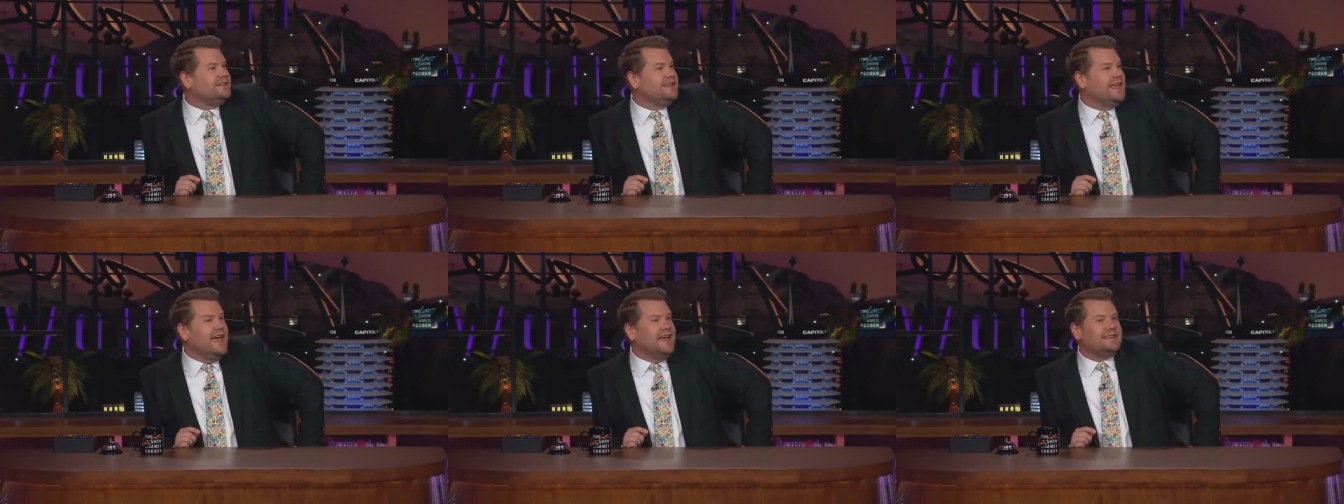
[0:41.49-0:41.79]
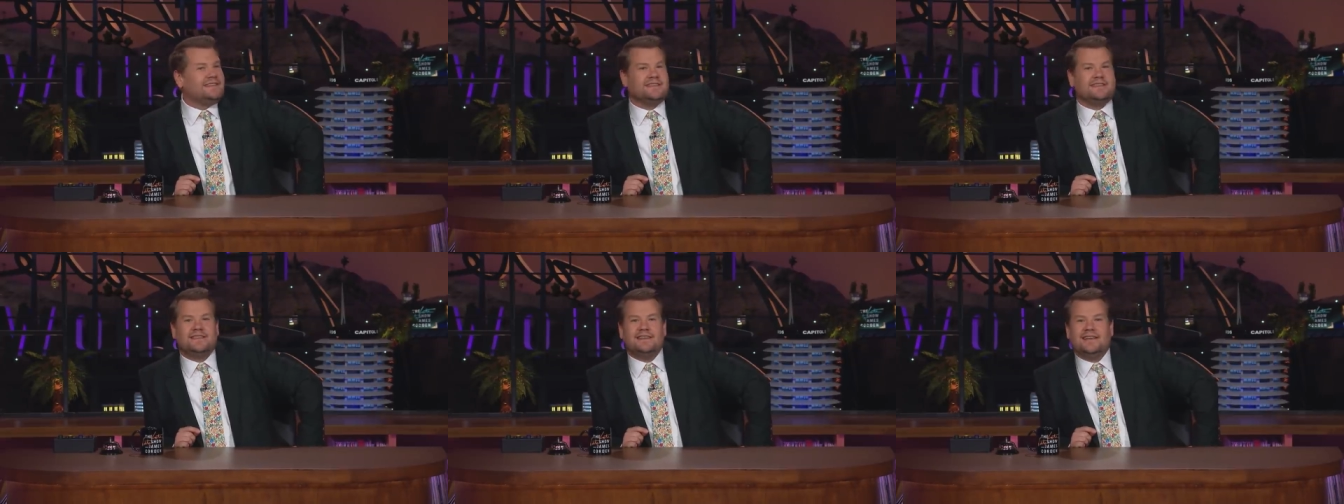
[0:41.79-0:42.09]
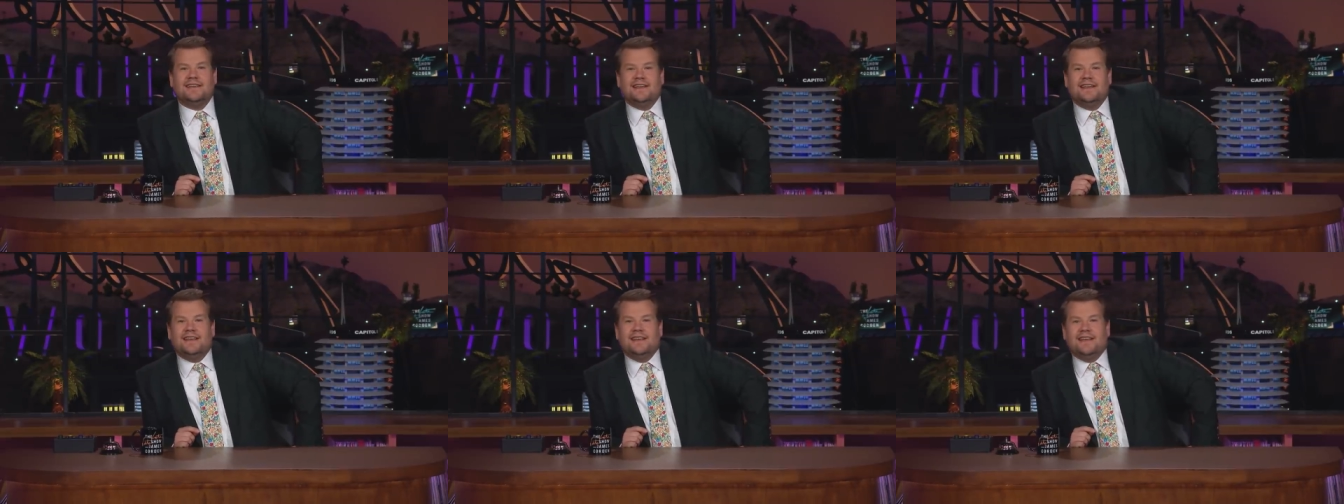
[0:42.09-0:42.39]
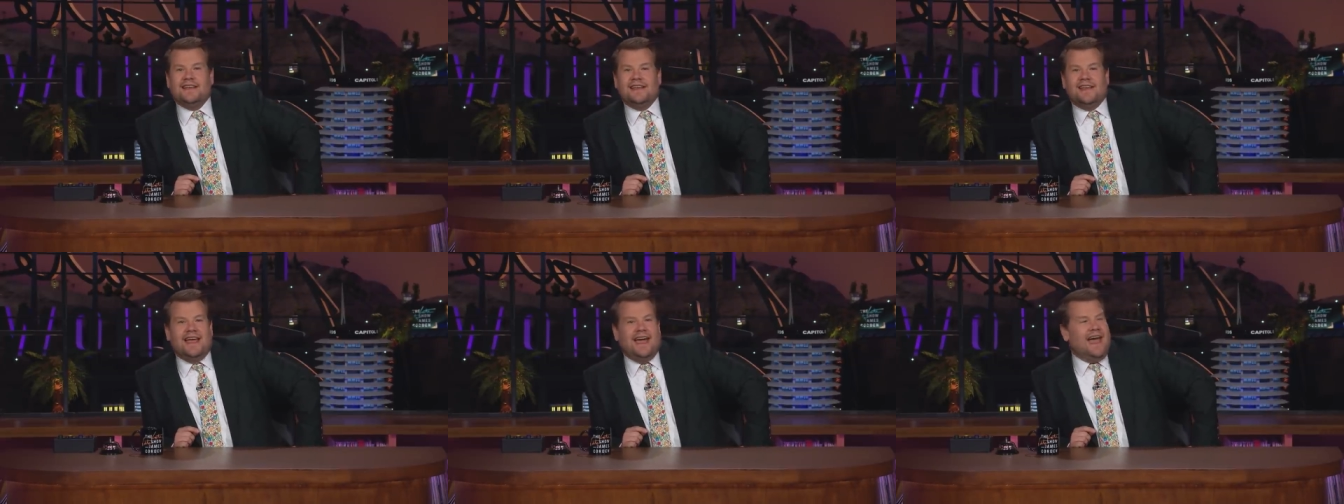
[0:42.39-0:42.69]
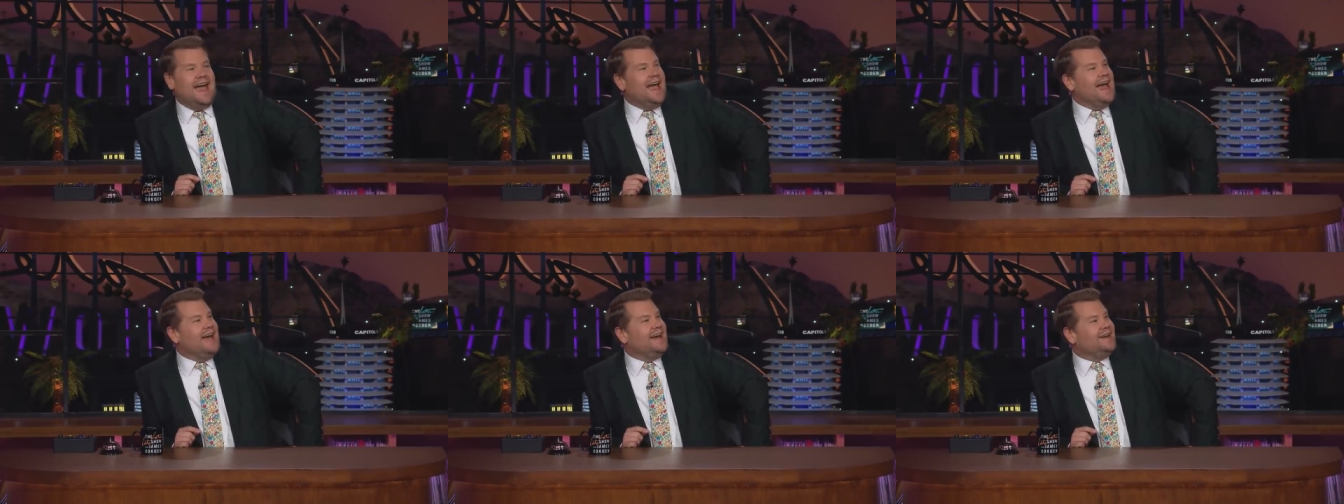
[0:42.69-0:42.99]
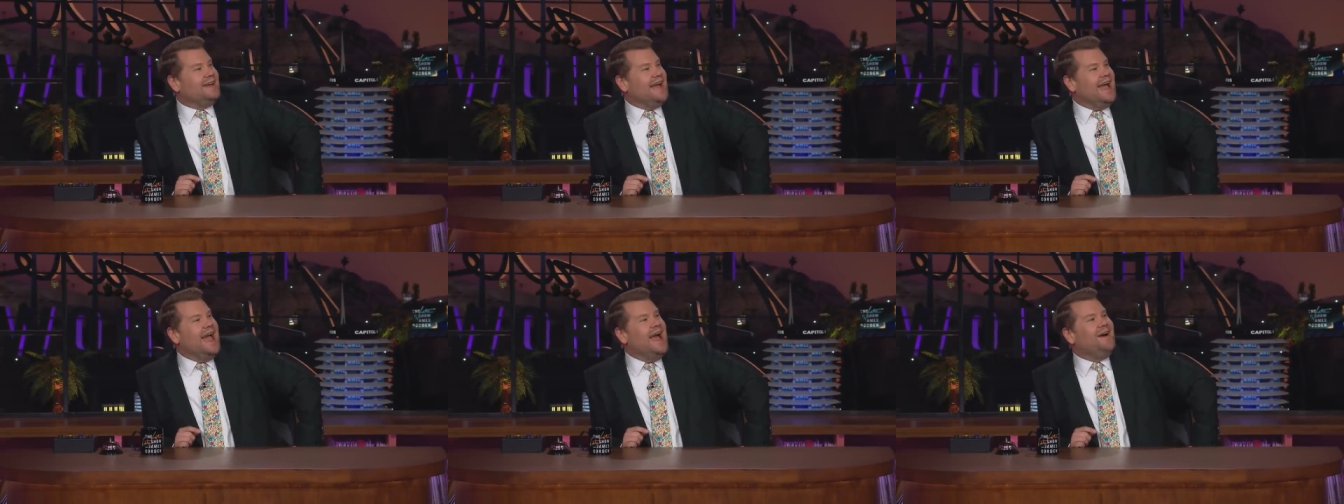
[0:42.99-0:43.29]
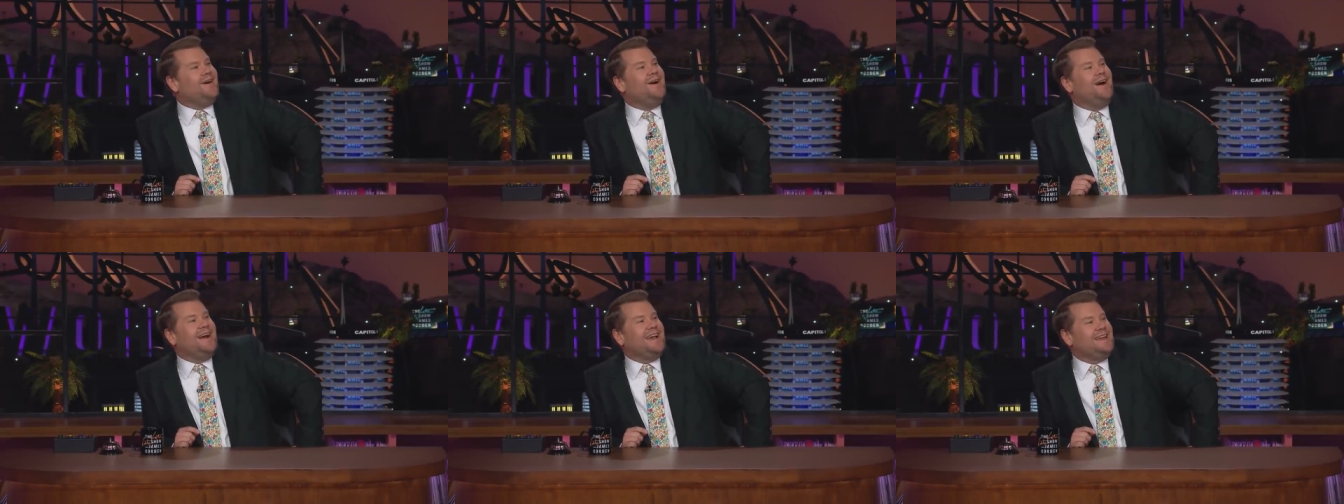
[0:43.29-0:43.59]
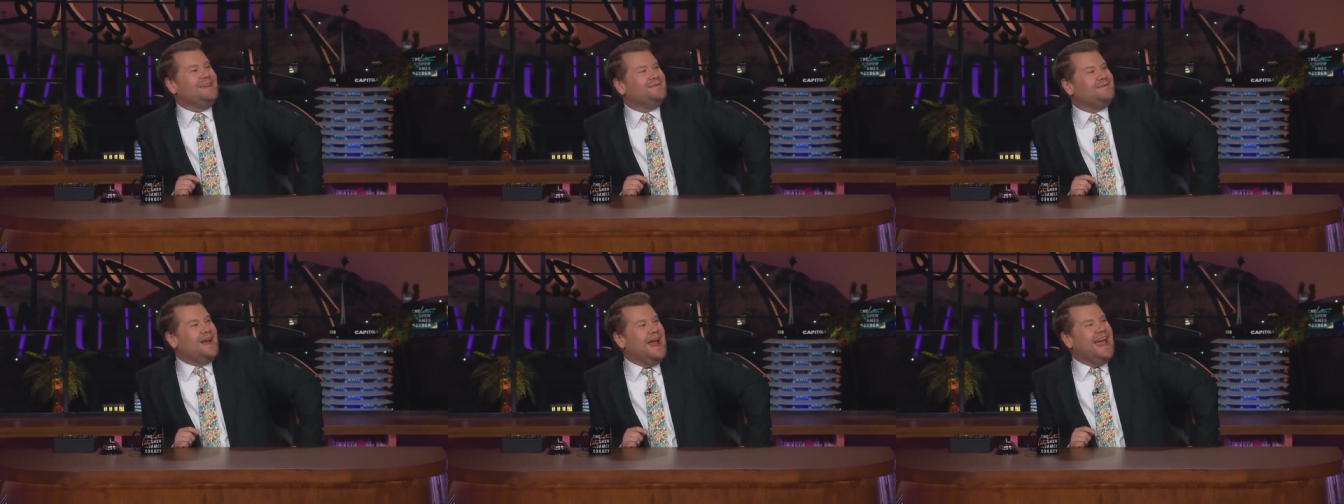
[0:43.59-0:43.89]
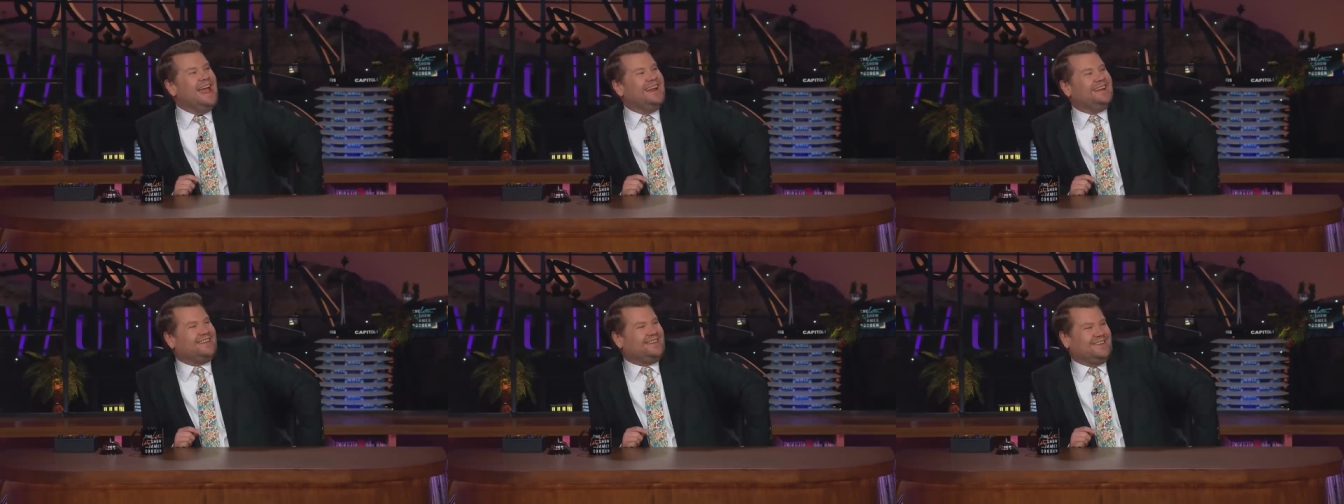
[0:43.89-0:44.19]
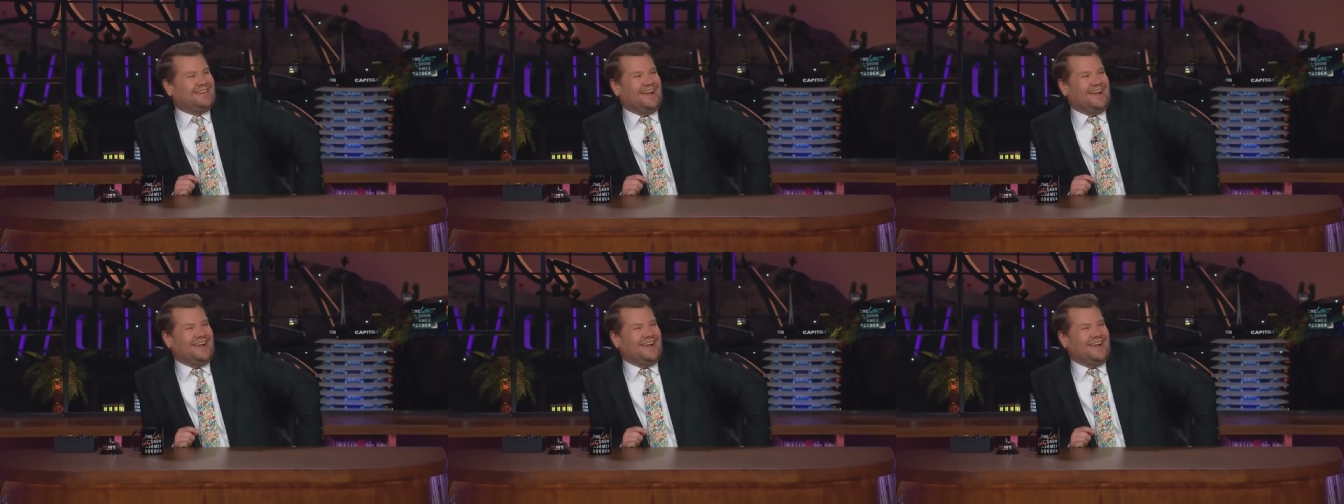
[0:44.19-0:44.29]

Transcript: Yes? Uh, how are you, Reg?